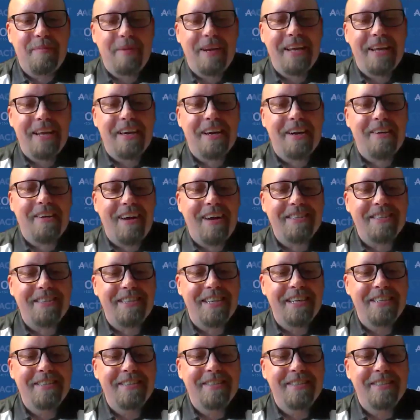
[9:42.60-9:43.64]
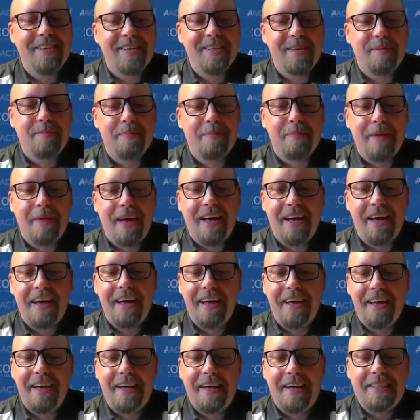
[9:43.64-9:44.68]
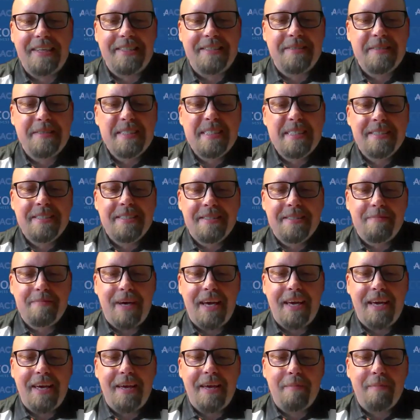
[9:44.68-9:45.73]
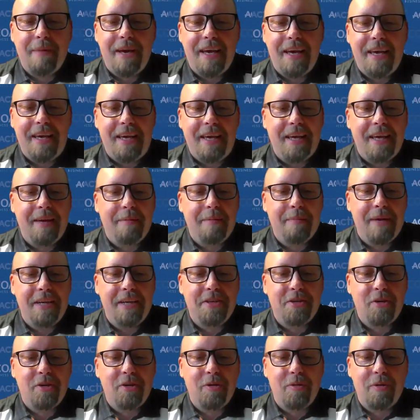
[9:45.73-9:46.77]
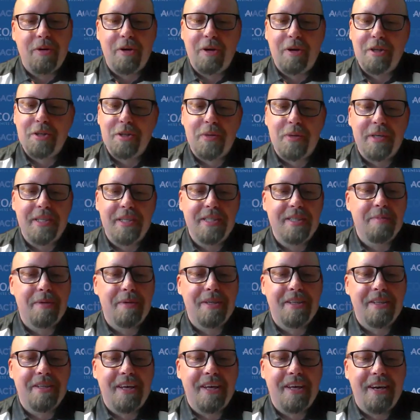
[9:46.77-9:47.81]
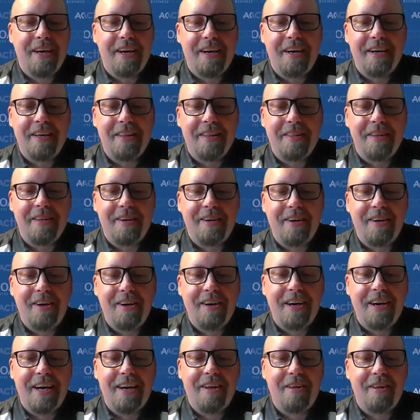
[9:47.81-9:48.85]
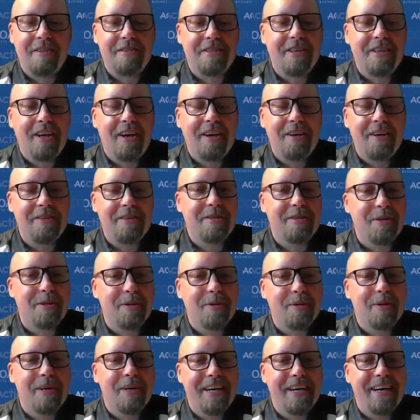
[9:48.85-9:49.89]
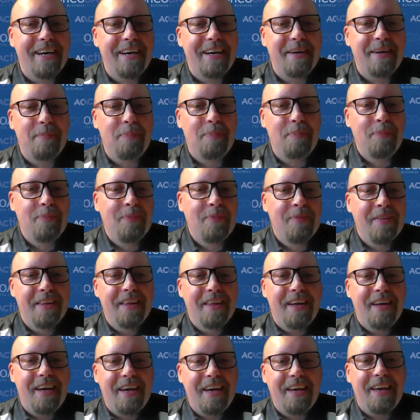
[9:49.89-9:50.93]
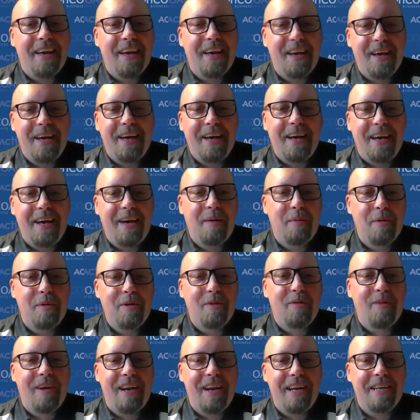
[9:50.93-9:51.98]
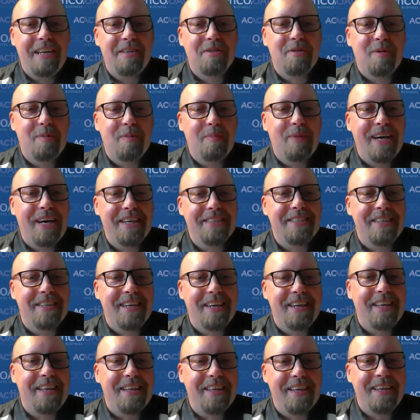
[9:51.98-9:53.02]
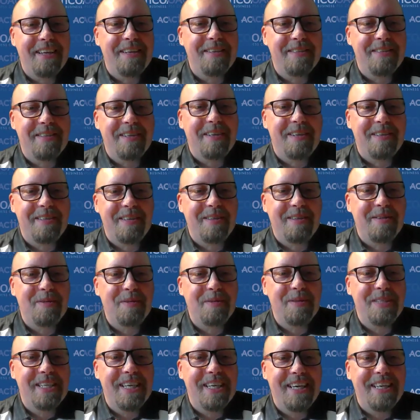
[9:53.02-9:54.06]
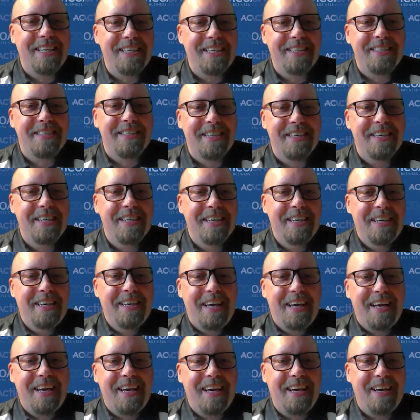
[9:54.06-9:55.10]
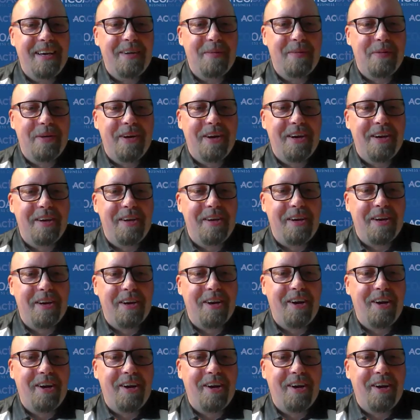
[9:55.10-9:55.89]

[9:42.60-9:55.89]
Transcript: many congratulations on them. Thank you. My two were not twins, but they're young adults now, so I wouldn't relish going back to those days. Where you're